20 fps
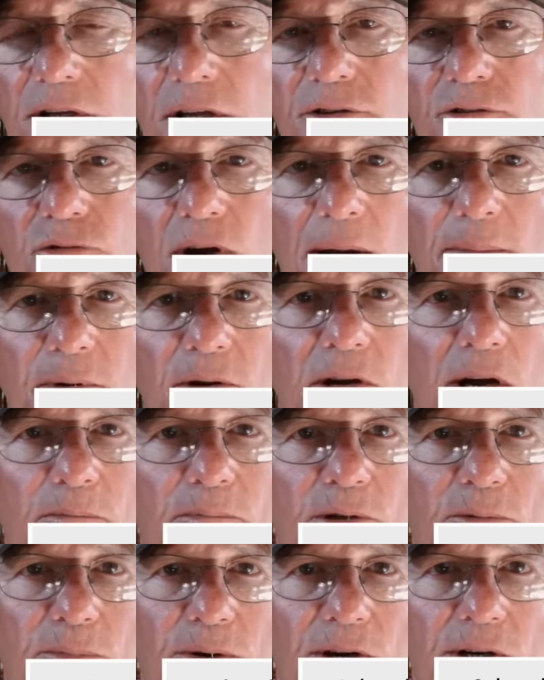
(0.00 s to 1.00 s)
then drop a
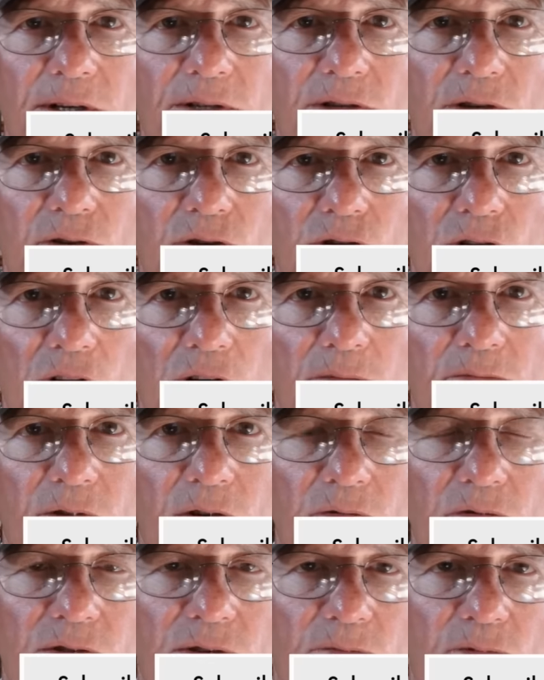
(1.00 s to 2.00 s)
couple of buckets of chum,
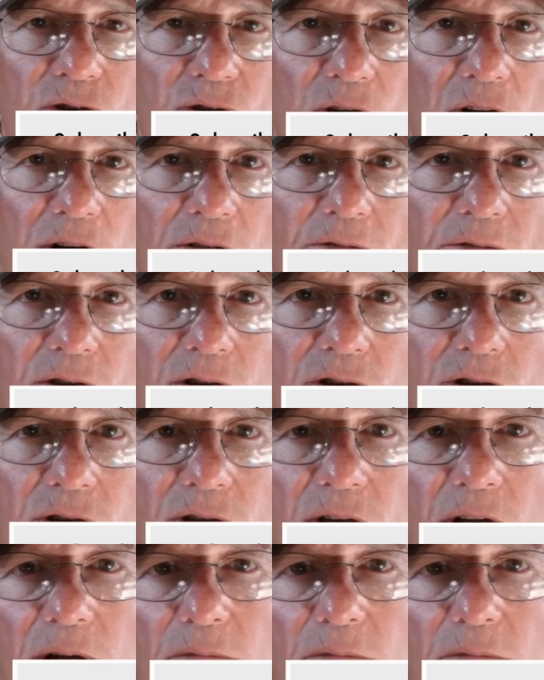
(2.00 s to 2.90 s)
do some shark fishing,